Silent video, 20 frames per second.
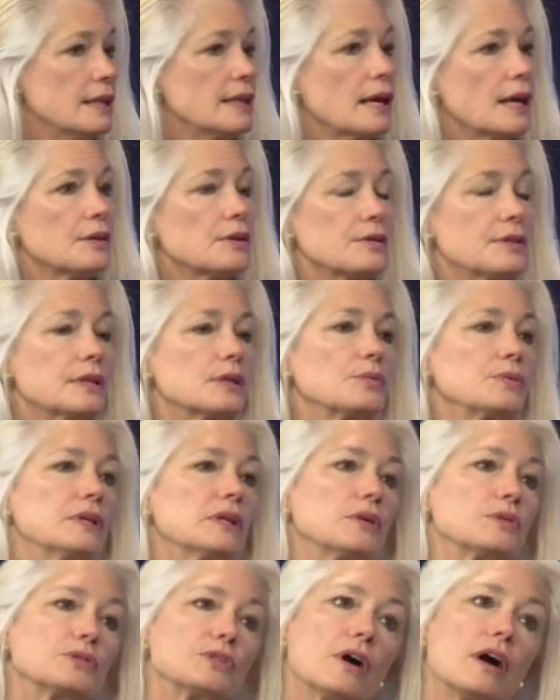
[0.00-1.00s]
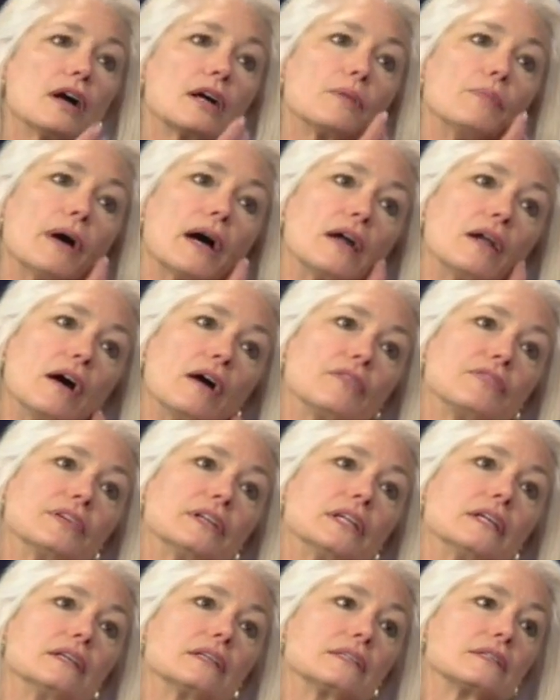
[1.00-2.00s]
The other thing we don't talk about
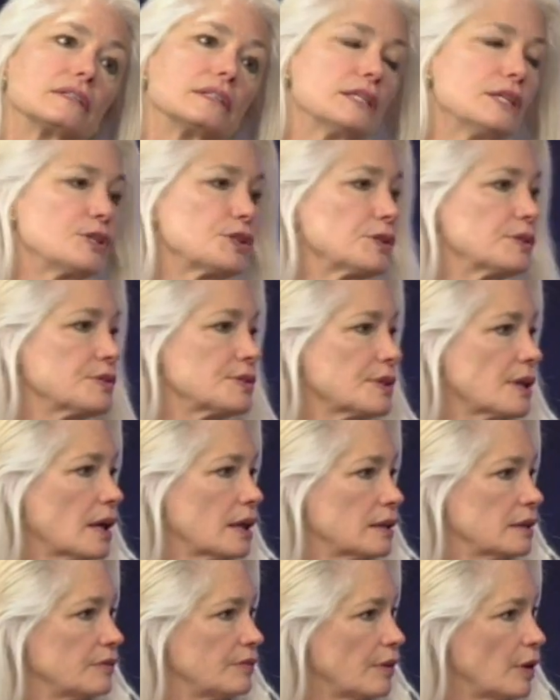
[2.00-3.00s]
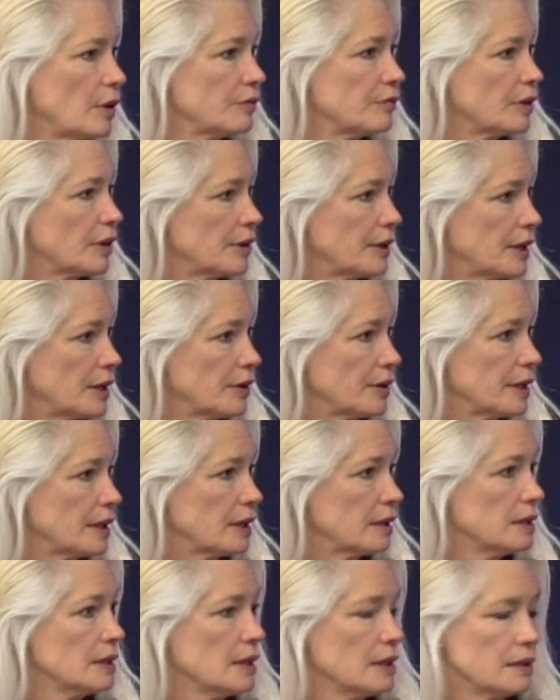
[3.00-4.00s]
often is lesions on the vulvar
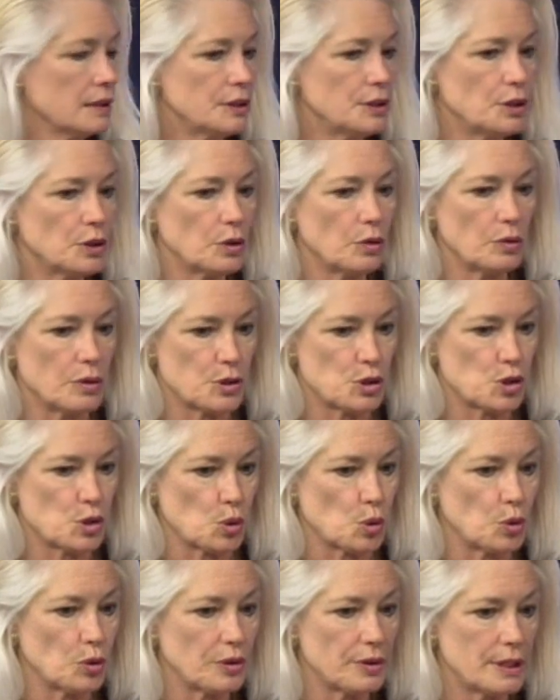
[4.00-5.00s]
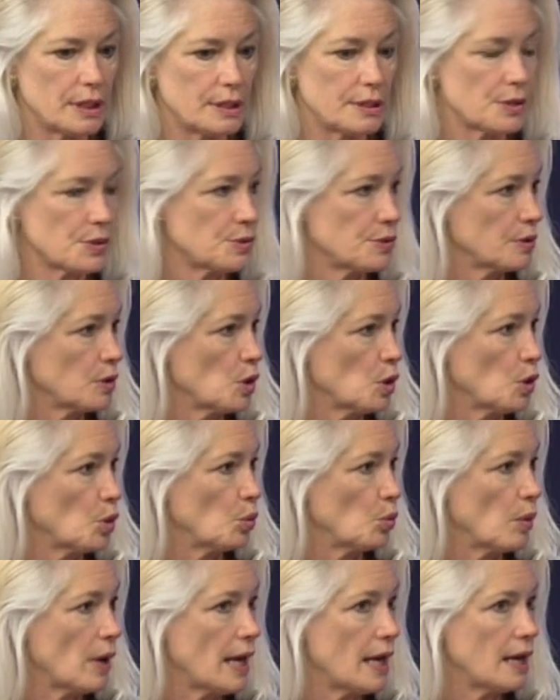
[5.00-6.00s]
area. You know, a sore that doesn't go
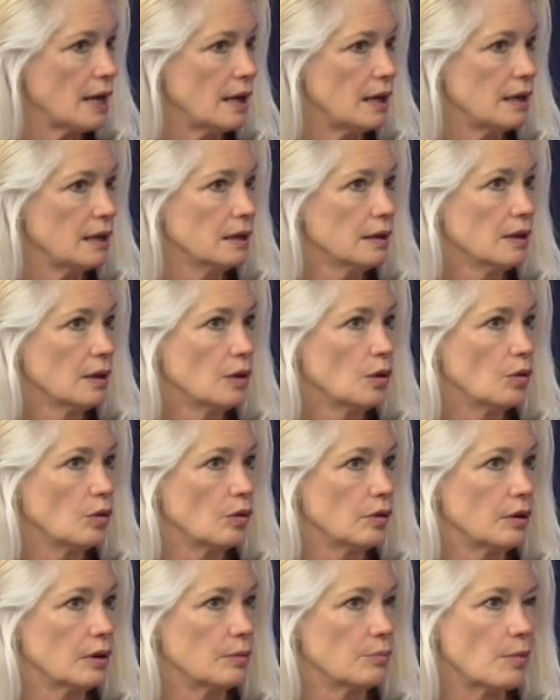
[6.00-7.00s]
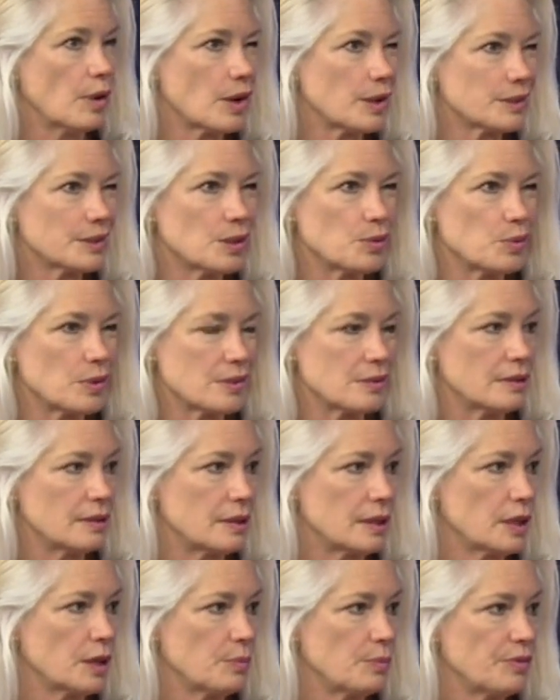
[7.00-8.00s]
away, or a mark that
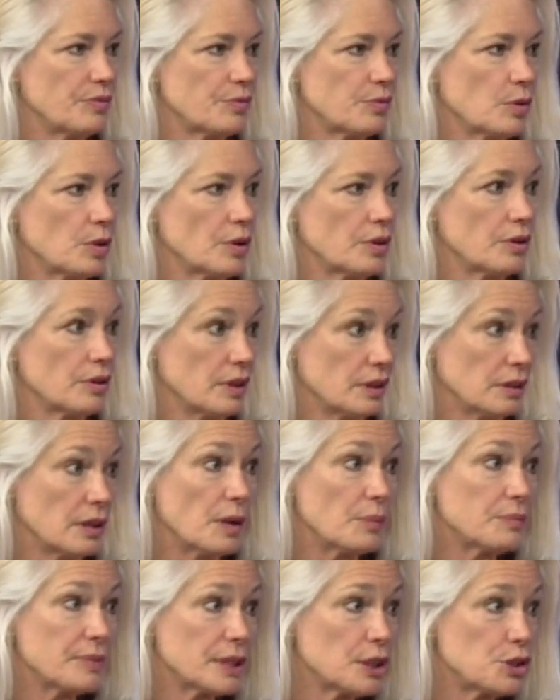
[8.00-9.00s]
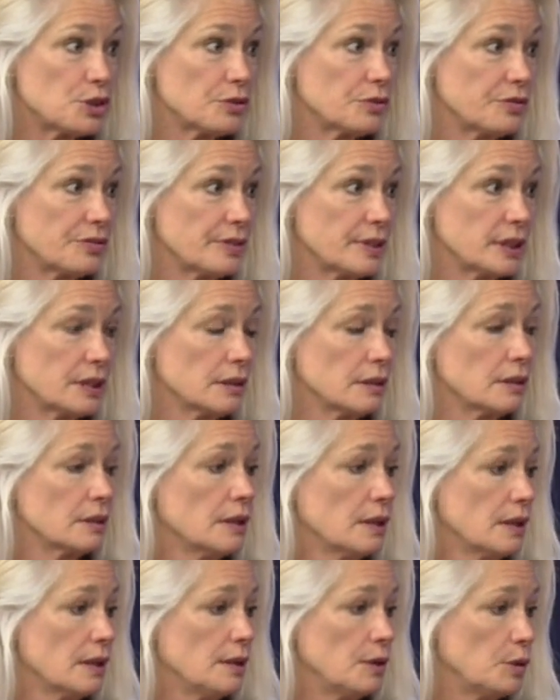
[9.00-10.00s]
wasn't there before, or a lump that you feel,
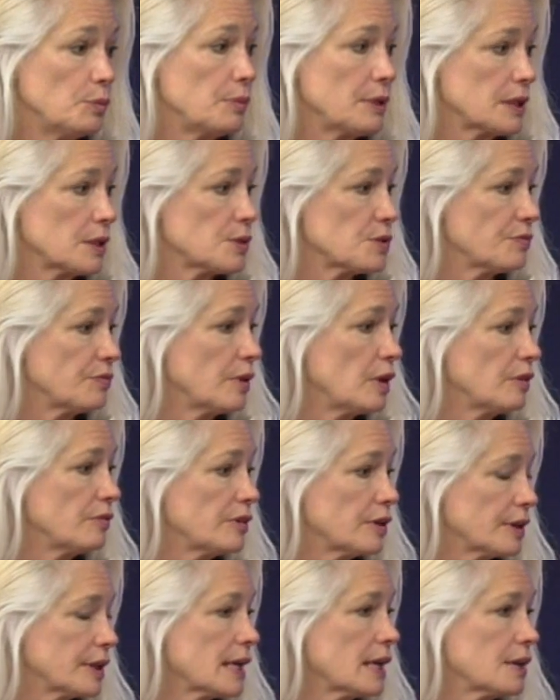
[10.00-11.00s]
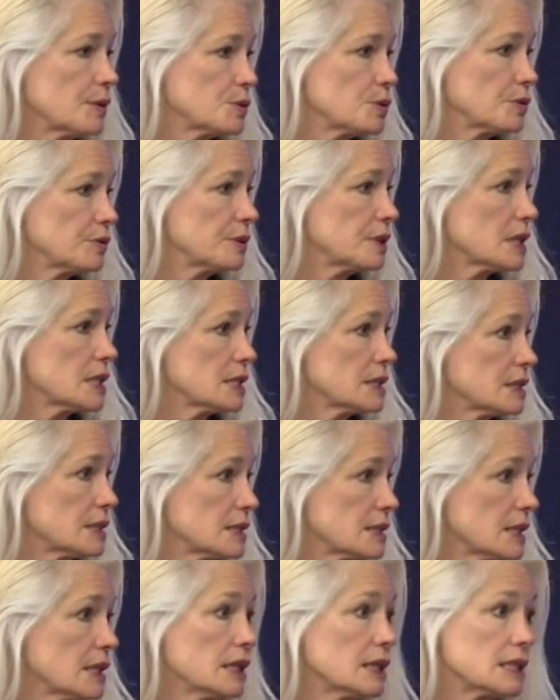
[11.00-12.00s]
you know, because vulvar cancer does
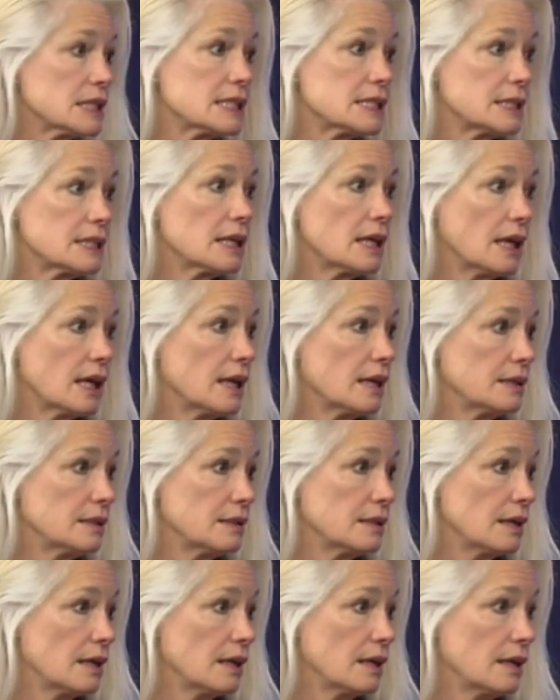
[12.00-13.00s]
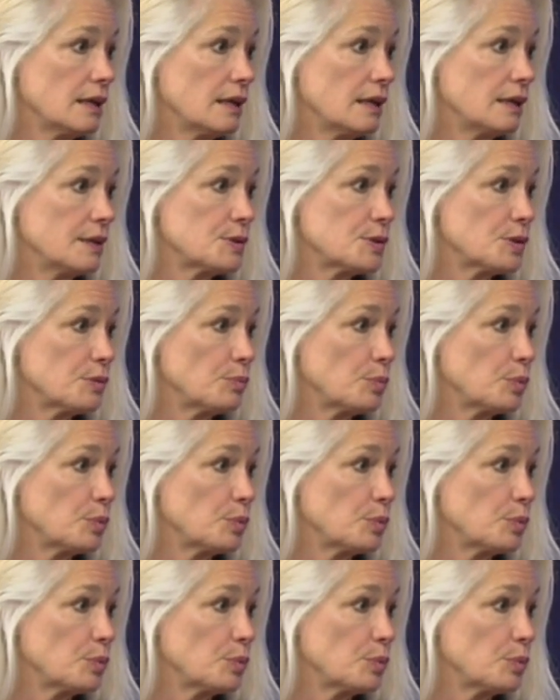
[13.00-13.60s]
exist, and it's